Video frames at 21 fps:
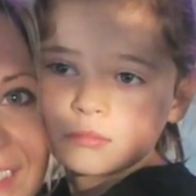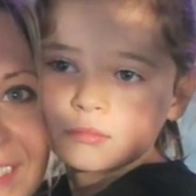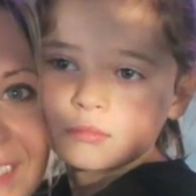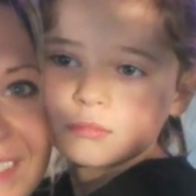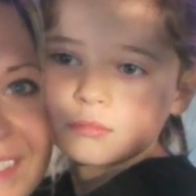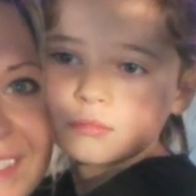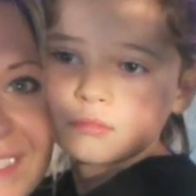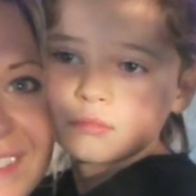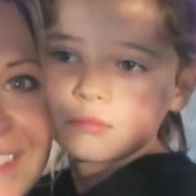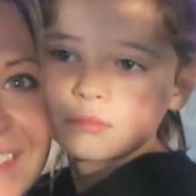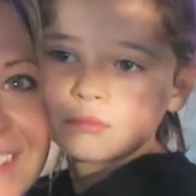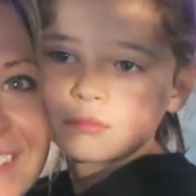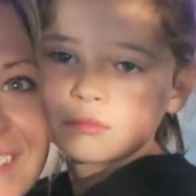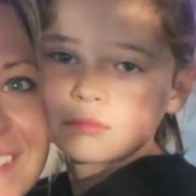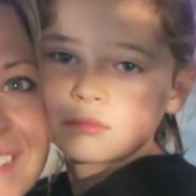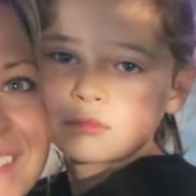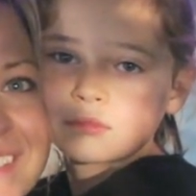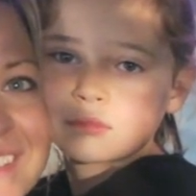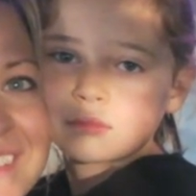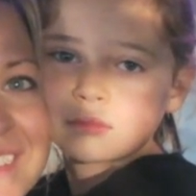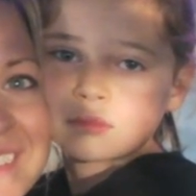
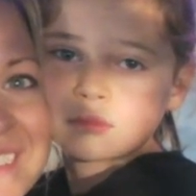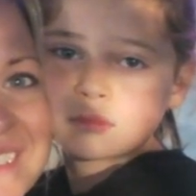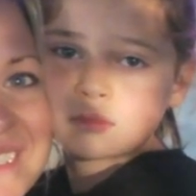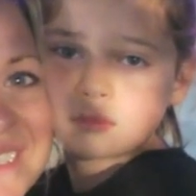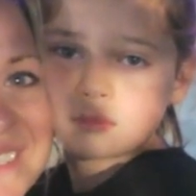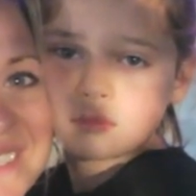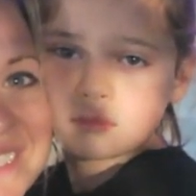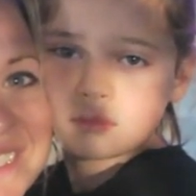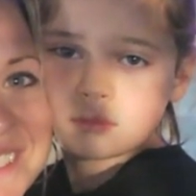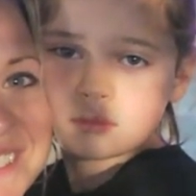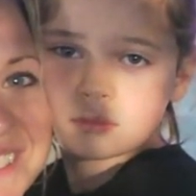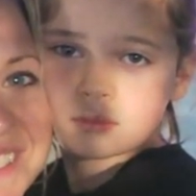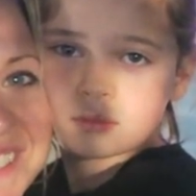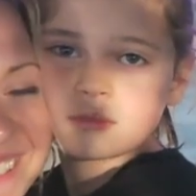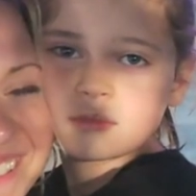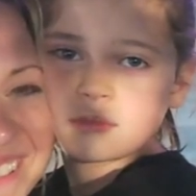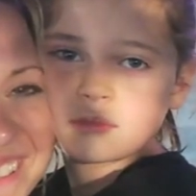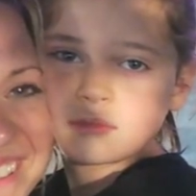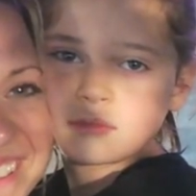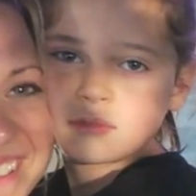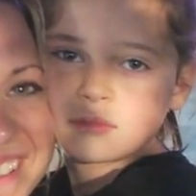
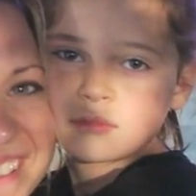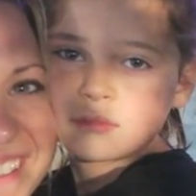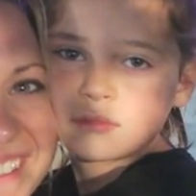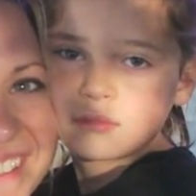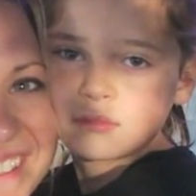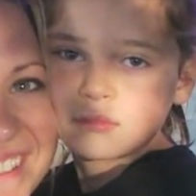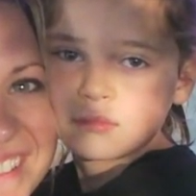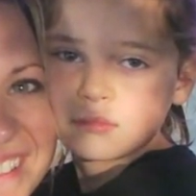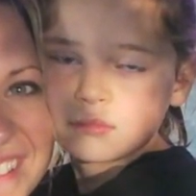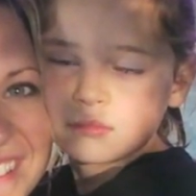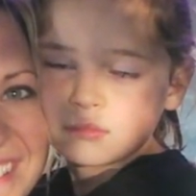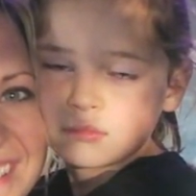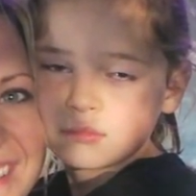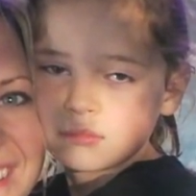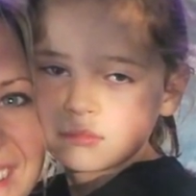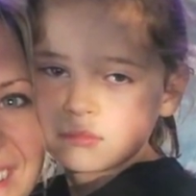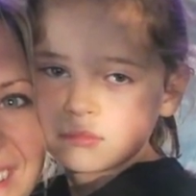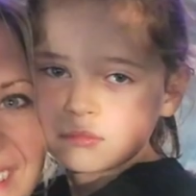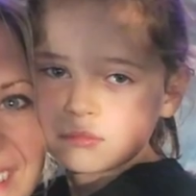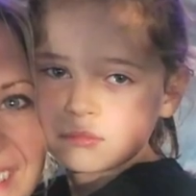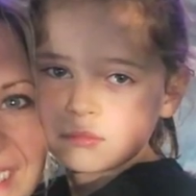
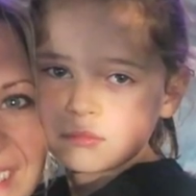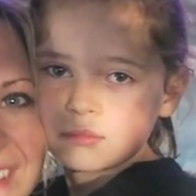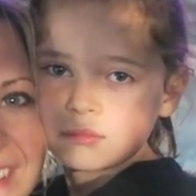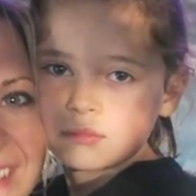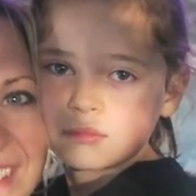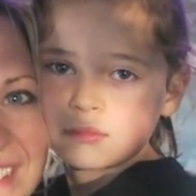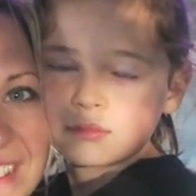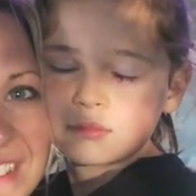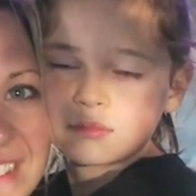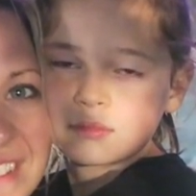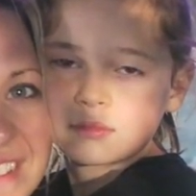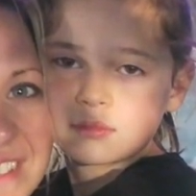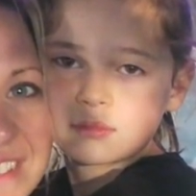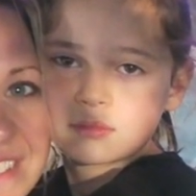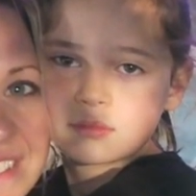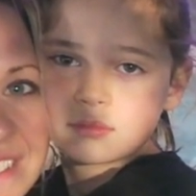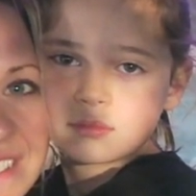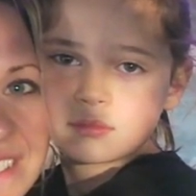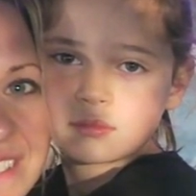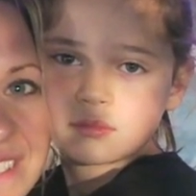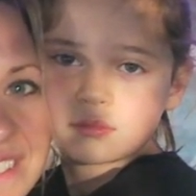
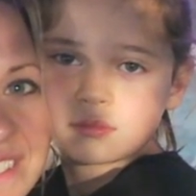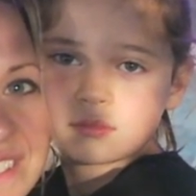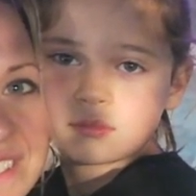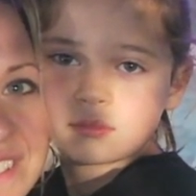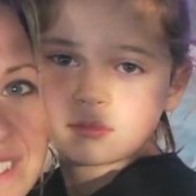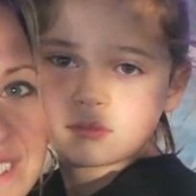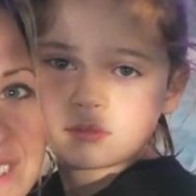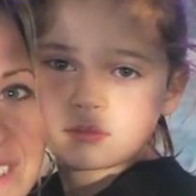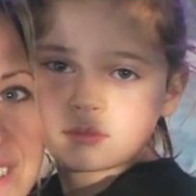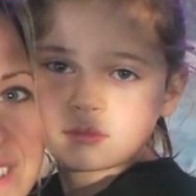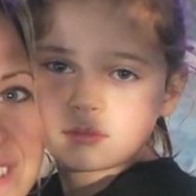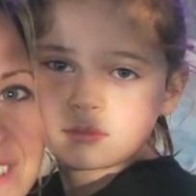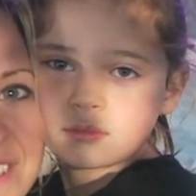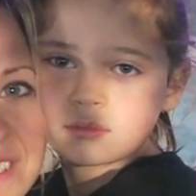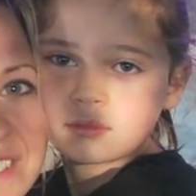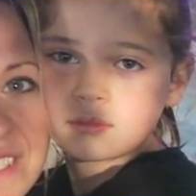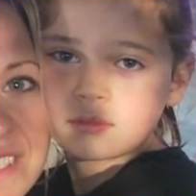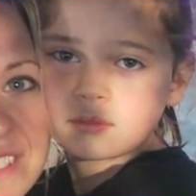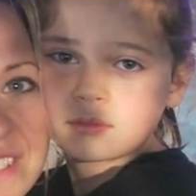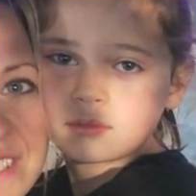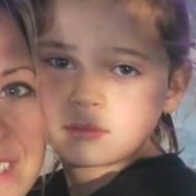
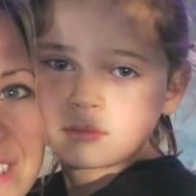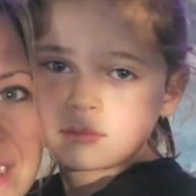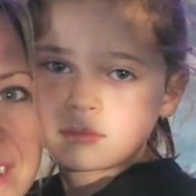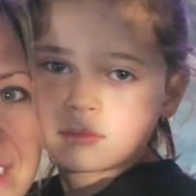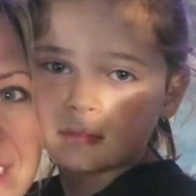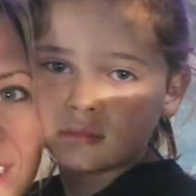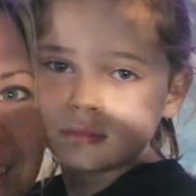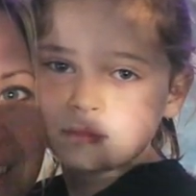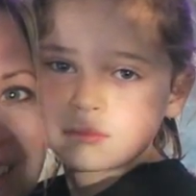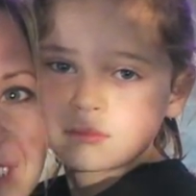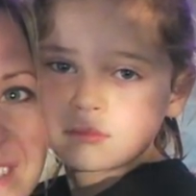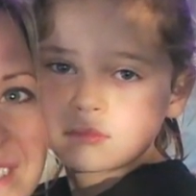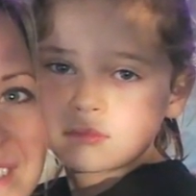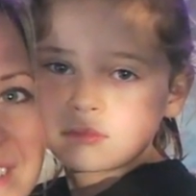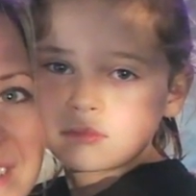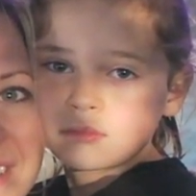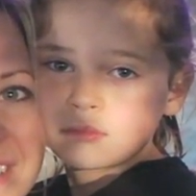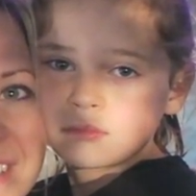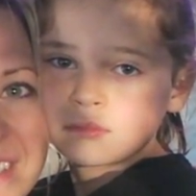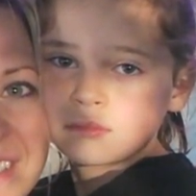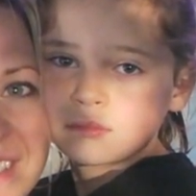
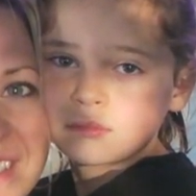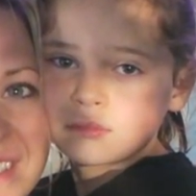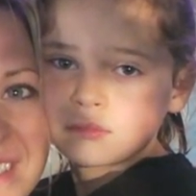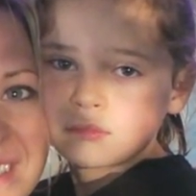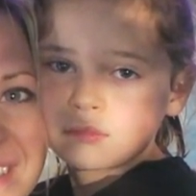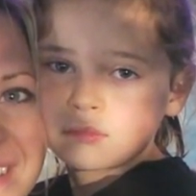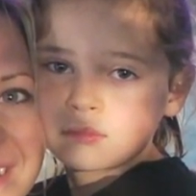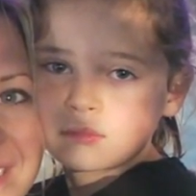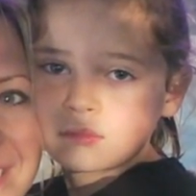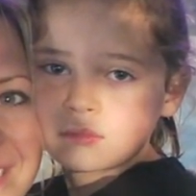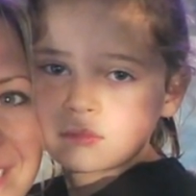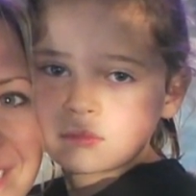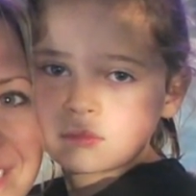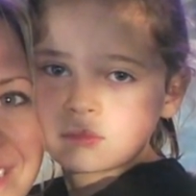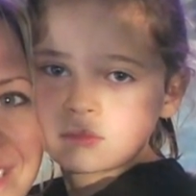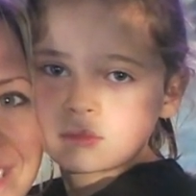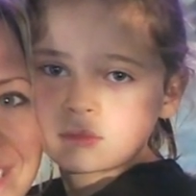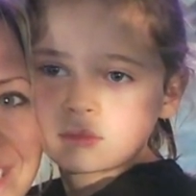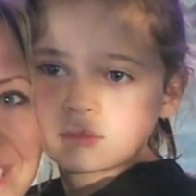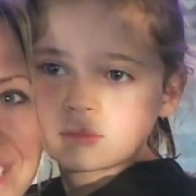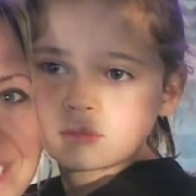
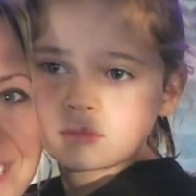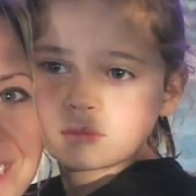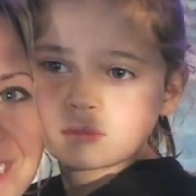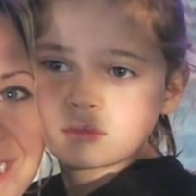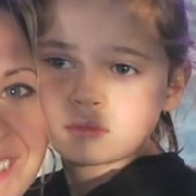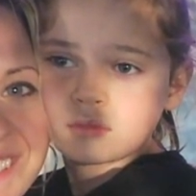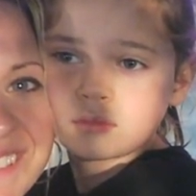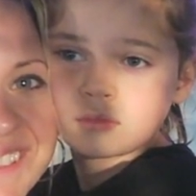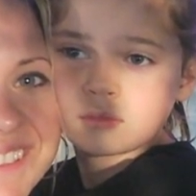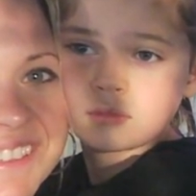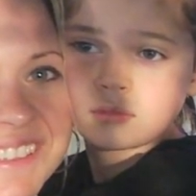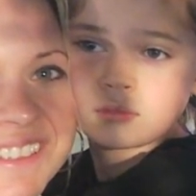(silent)